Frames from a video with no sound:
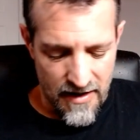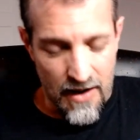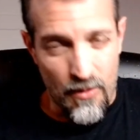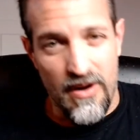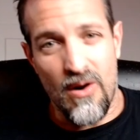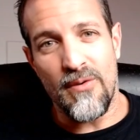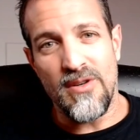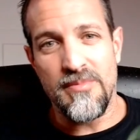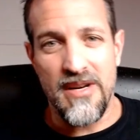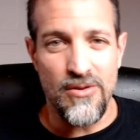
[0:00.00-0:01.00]
I want to offer
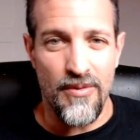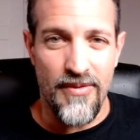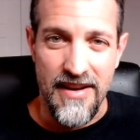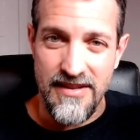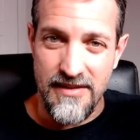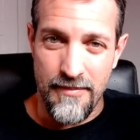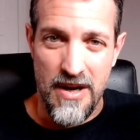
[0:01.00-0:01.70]
a special thanks to